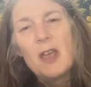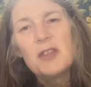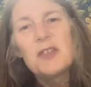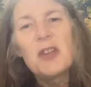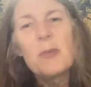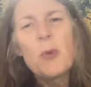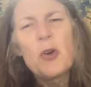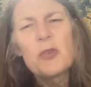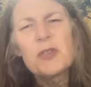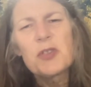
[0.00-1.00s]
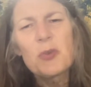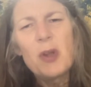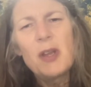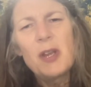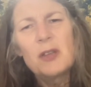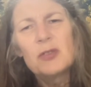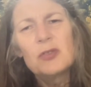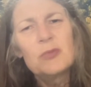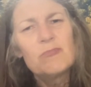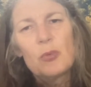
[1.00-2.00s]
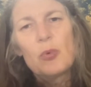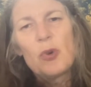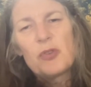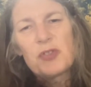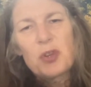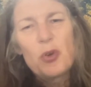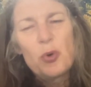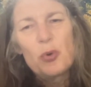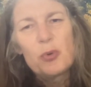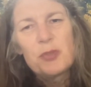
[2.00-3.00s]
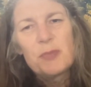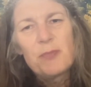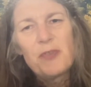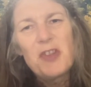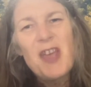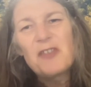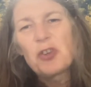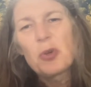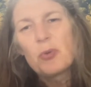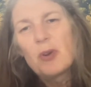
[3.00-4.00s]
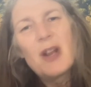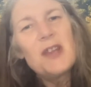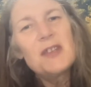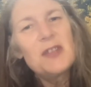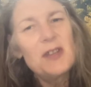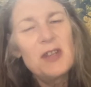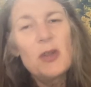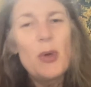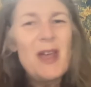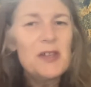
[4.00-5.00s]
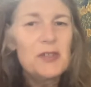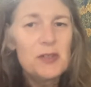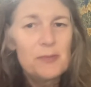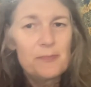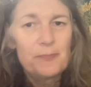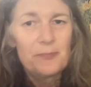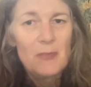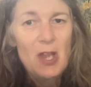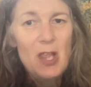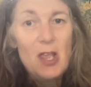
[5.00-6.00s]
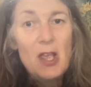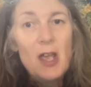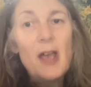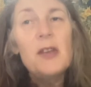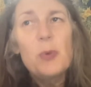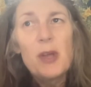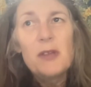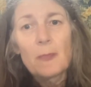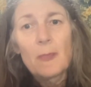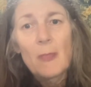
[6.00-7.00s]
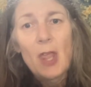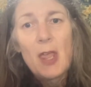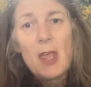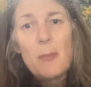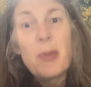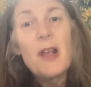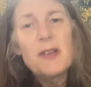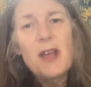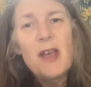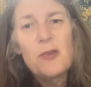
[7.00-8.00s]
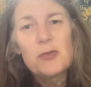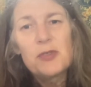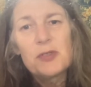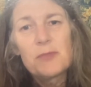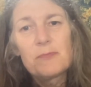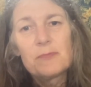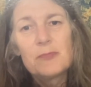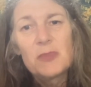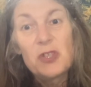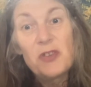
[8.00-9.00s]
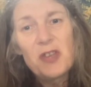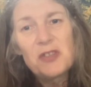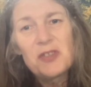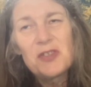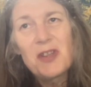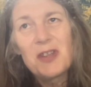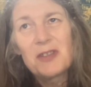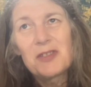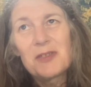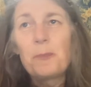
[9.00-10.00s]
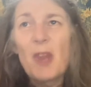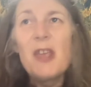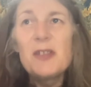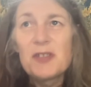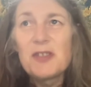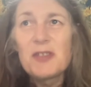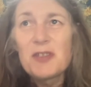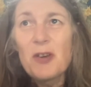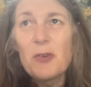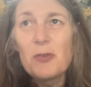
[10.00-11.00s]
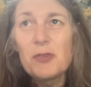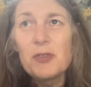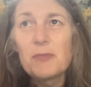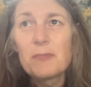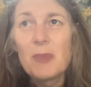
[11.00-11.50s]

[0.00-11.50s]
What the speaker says: cinema screening, what's called theatrical release in the US. Anyway, Plain House, 2006. It stars